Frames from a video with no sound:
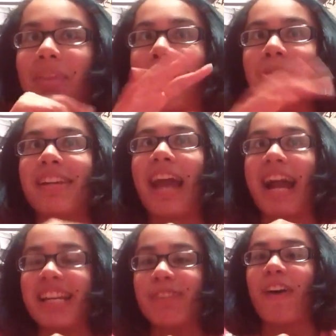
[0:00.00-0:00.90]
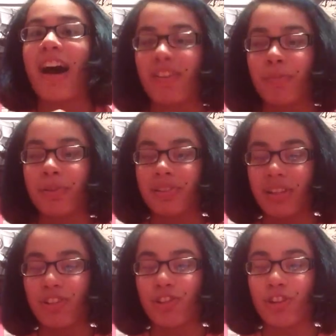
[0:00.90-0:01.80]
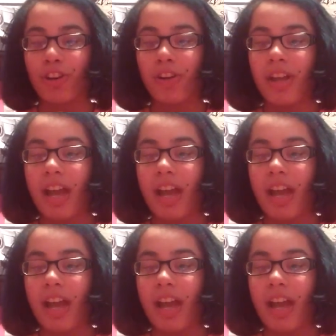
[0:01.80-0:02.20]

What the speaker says: I'm 95% sure.